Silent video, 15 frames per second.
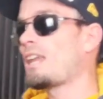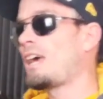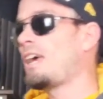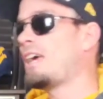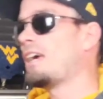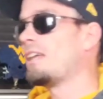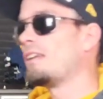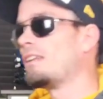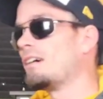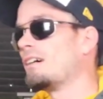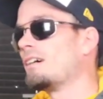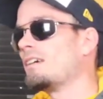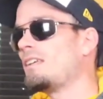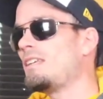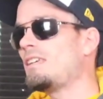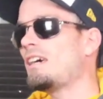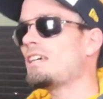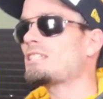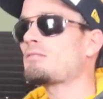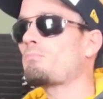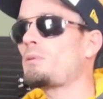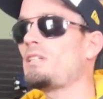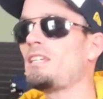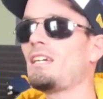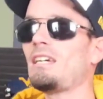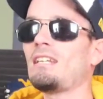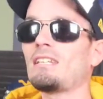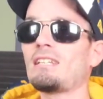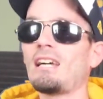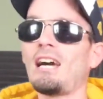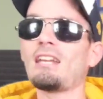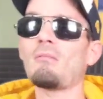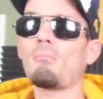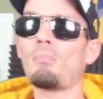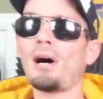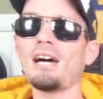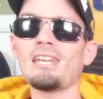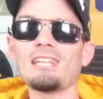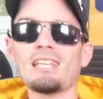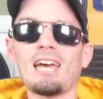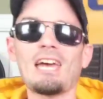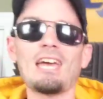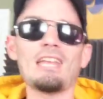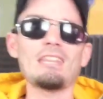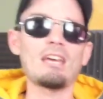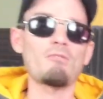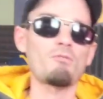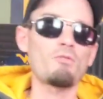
at hand, ESPN kind of biting the hand that